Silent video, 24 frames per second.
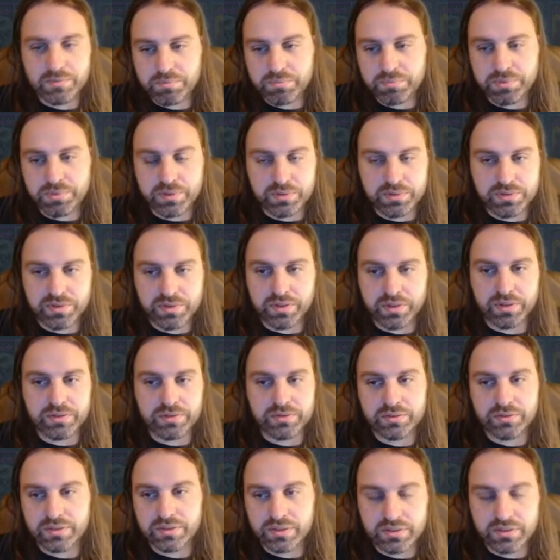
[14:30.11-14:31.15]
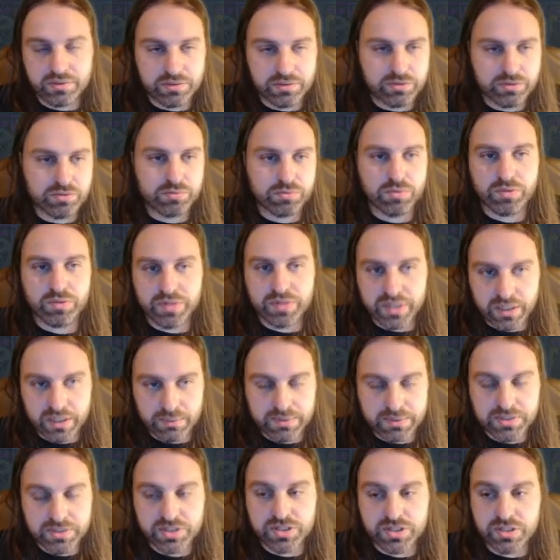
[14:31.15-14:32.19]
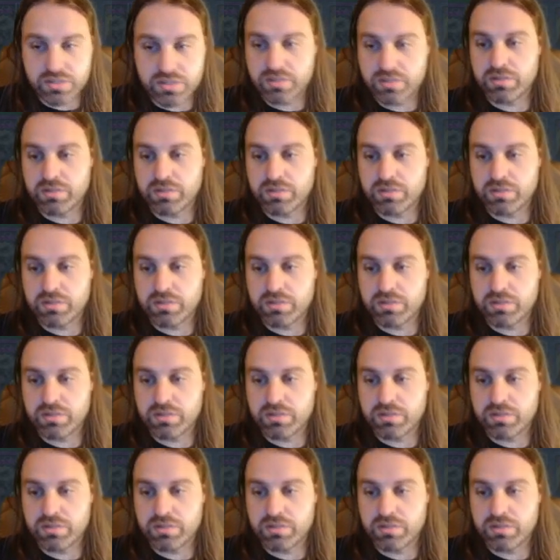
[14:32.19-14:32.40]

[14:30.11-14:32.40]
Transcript: put it to 100 and you'll do more damage.